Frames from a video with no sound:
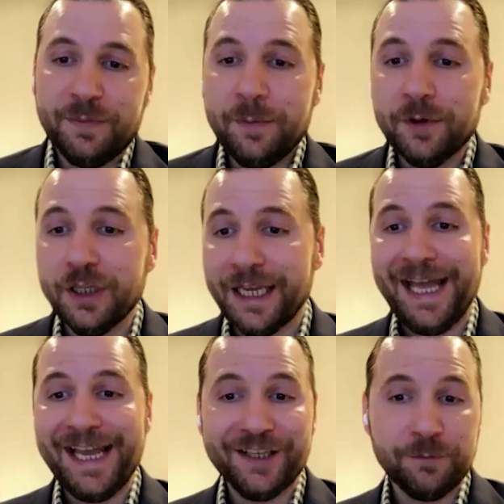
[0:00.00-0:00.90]
you know, people
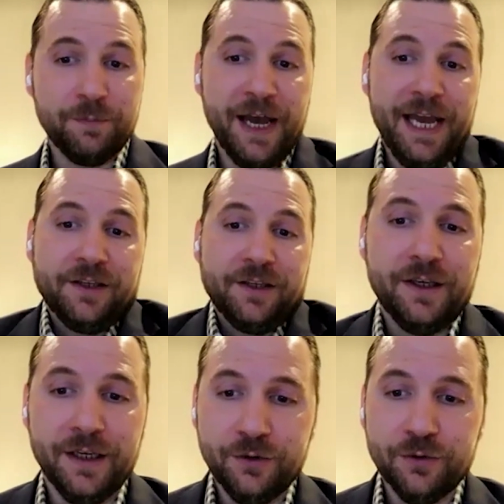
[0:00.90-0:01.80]
like ASB Bank
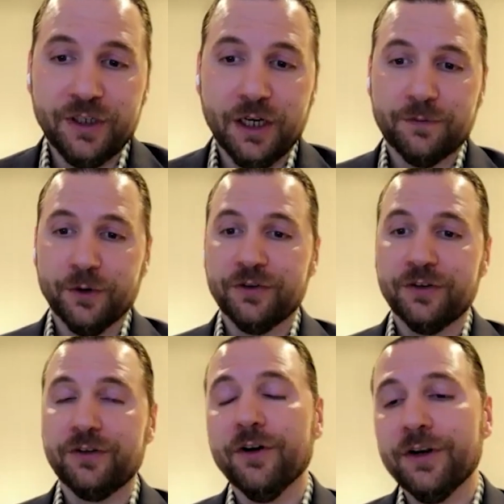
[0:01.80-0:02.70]
using us for
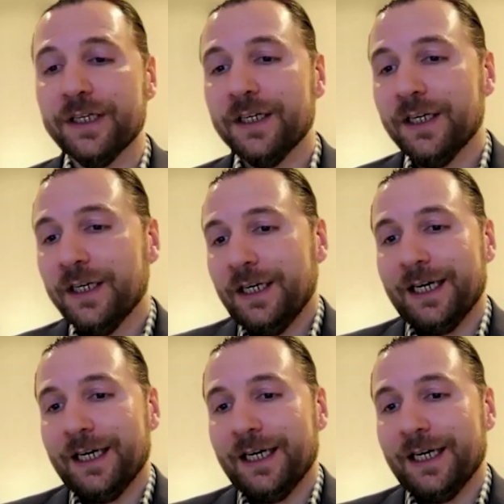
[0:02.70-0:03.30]
security,